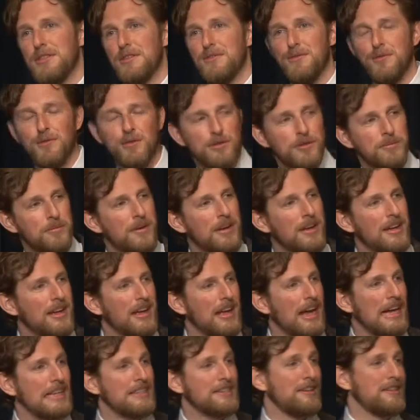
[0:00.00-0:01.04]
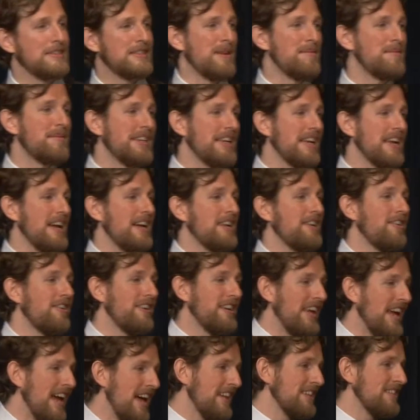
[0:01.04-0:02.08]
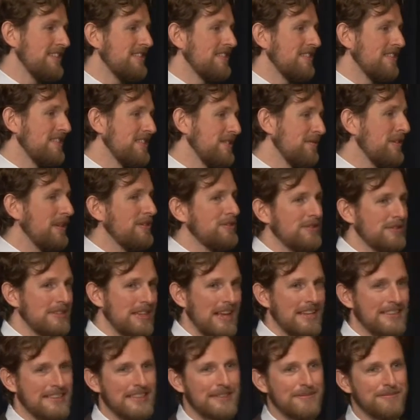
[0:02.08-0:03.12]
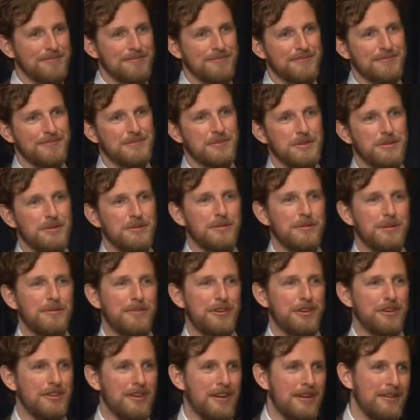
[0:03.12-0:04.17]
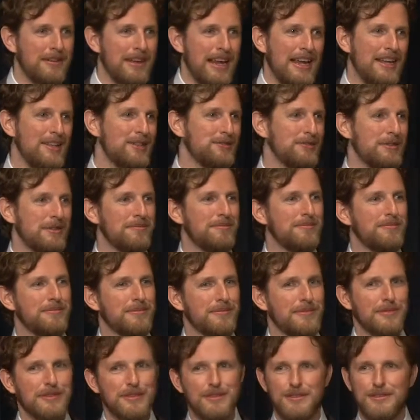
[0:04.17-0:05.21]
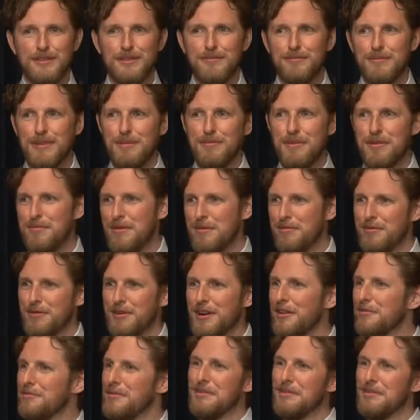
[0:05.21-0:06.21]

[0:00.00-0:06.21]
the forum, I saw something I had already asked that someone else was asking. So I figured I'd answer it, because then maybe people would help me